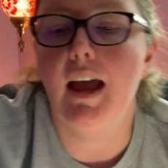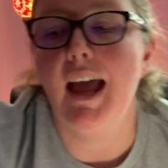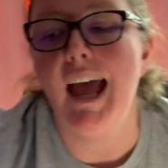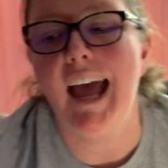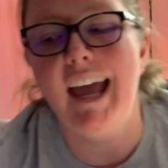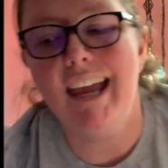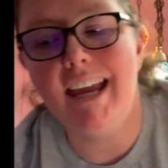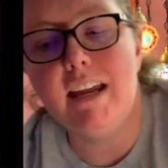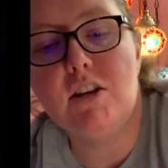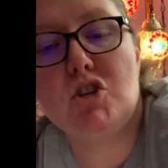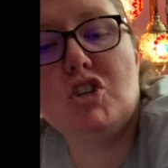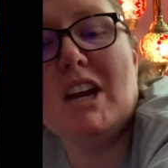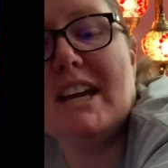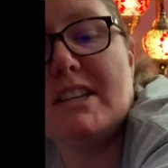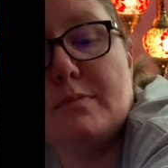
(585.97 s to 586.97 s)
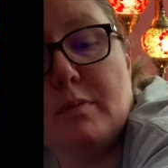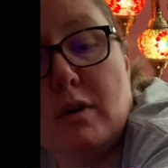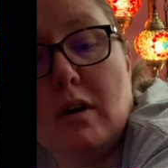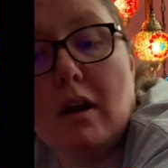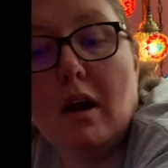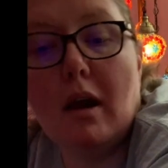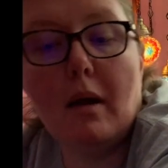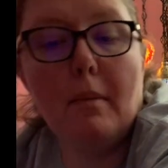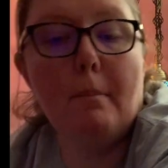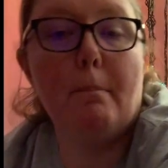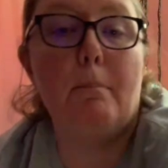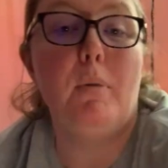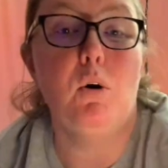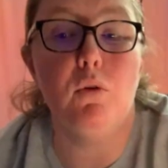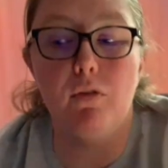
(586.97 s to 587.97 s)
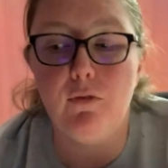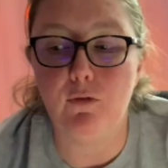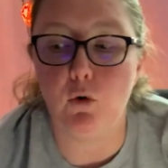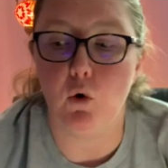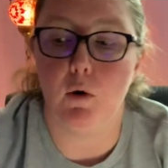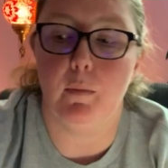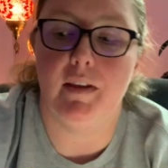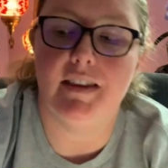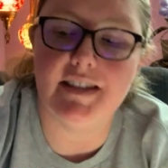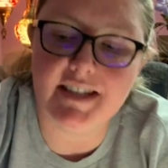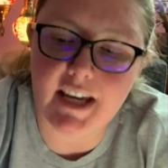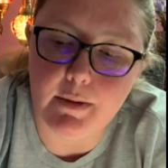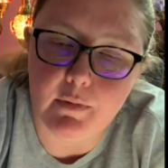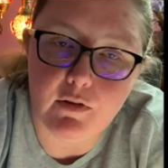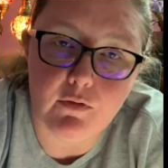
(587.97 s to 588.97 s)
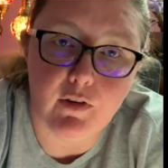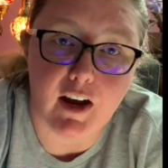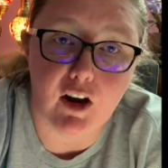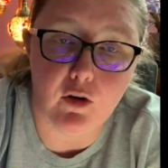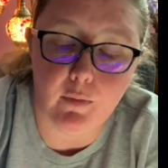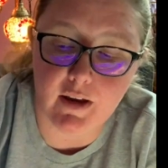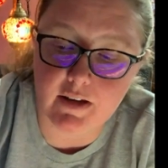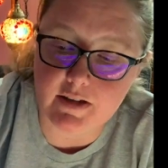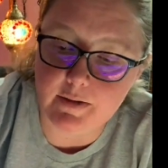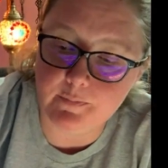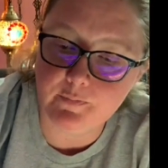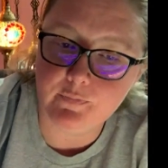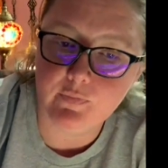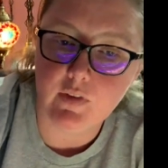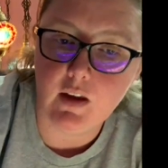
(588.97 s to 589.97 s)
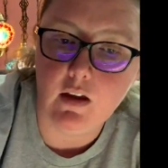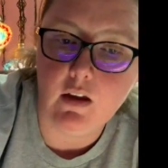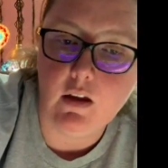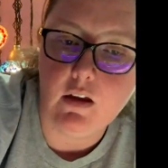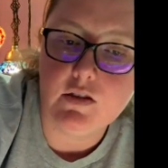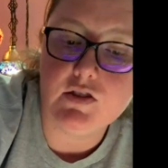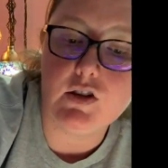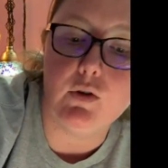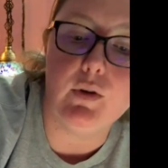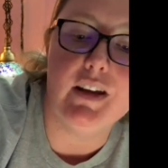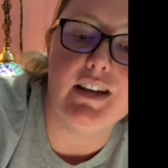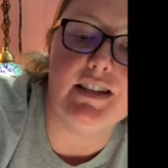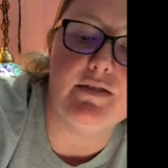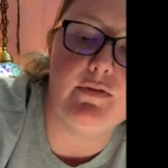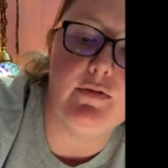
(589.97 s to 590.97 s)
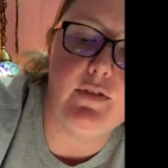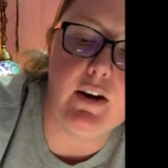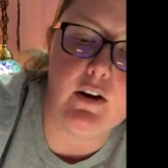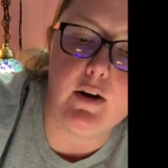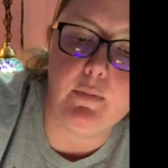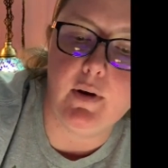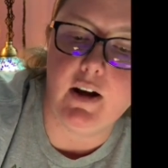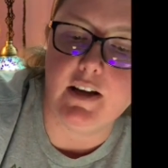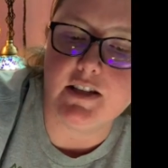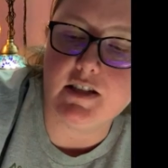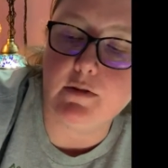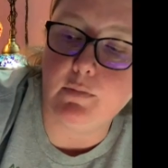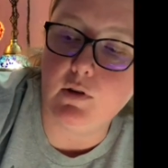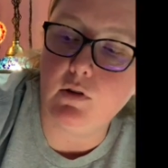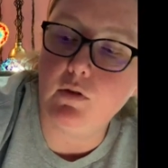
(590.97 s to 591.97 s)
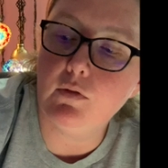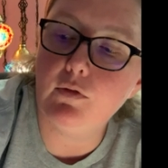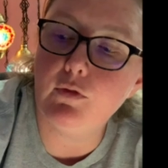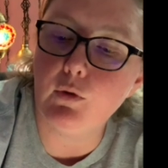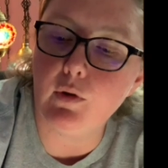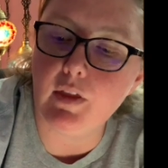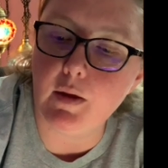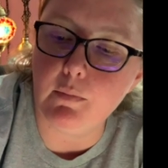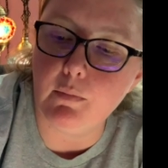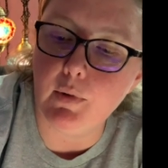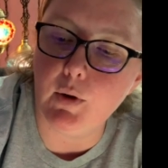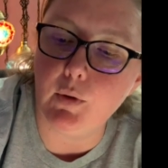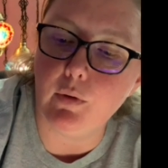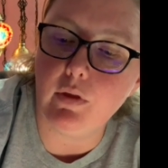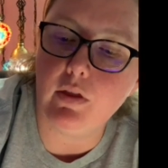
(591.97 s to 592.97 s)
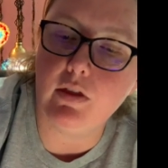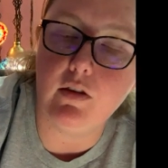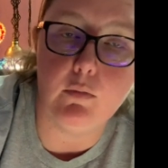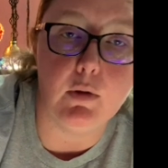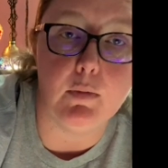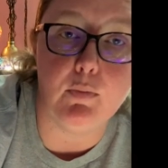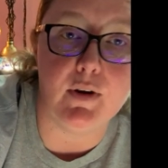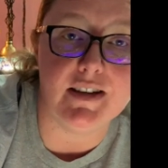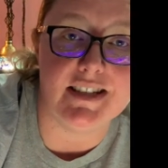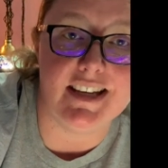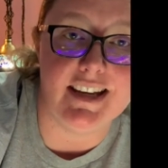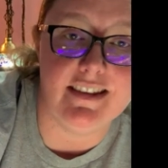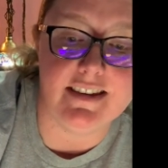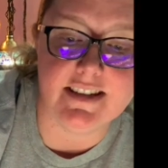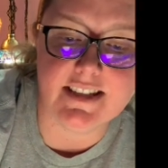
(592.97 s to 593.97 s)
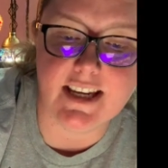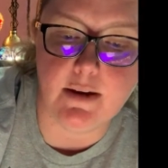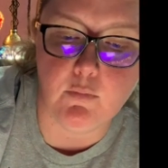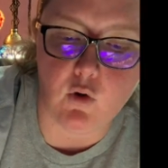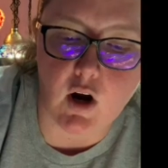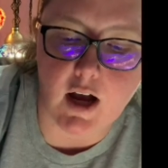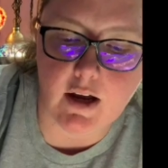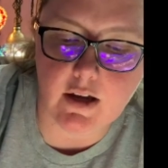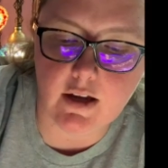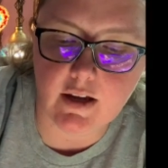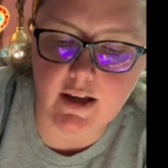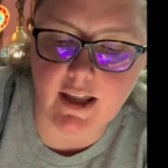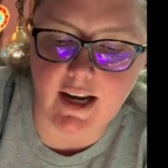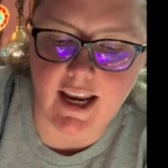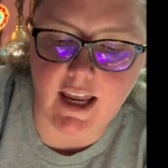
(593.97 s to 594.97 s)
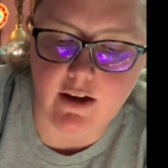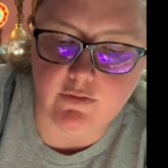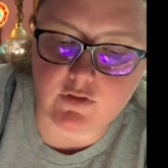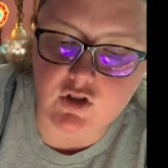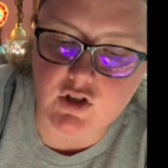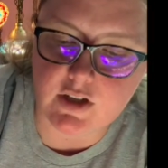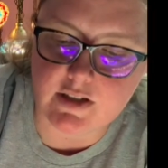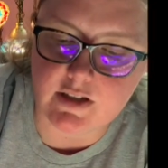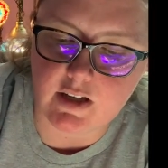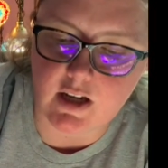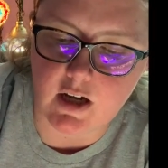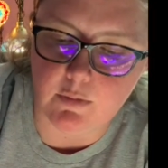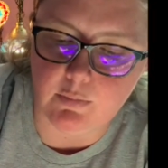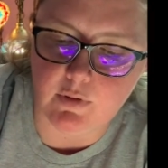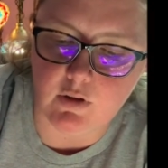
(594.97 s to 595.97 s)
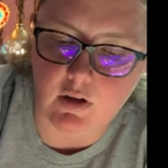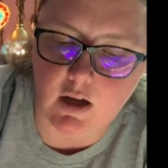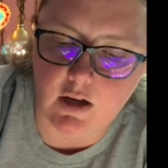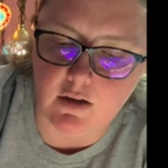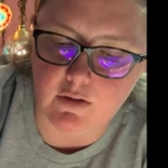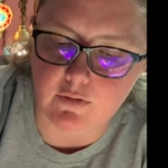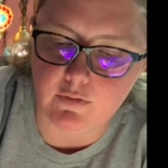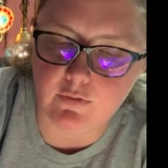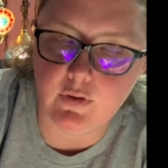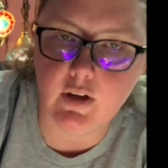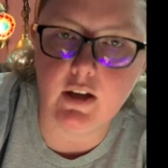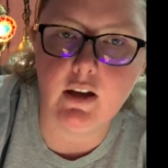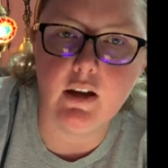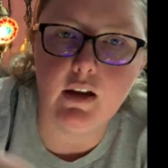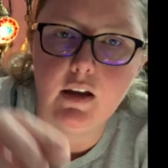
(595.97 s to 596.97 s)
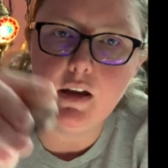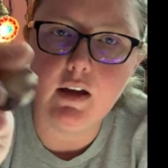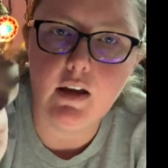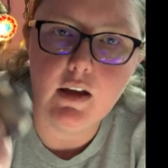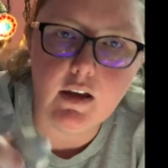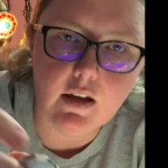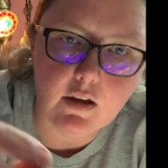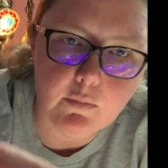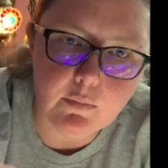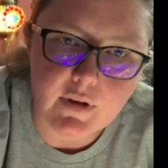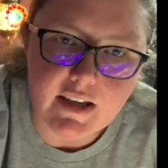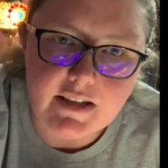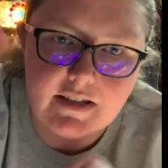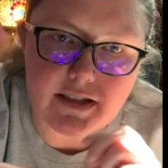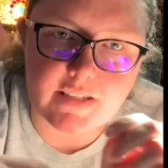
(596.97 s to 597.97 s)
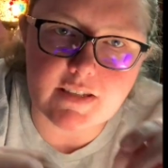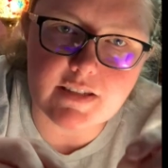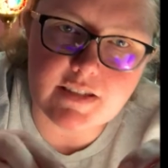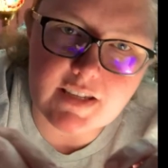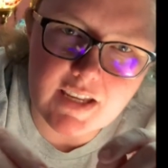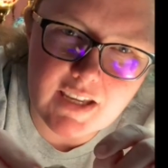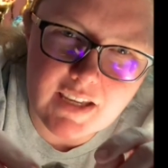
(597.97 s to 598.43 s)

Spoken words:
agate and Jasper both form in the same environment. So it is very possible for them both to be present in the same rock. And I have just a couple of pieces